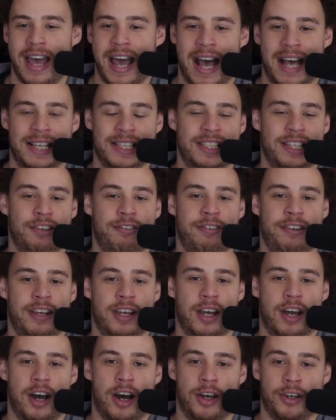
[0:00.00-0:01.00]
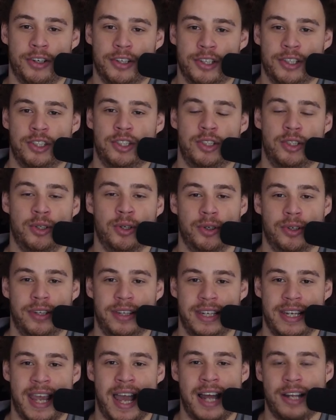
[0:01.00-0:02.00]
as if it understood
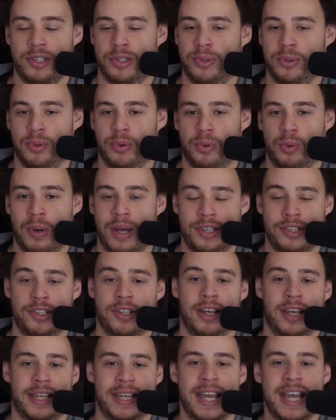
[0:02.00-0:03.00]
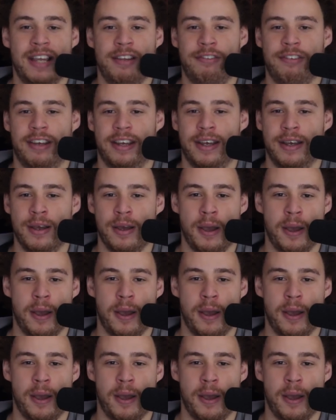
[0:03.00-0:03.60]
the actual question I gave it.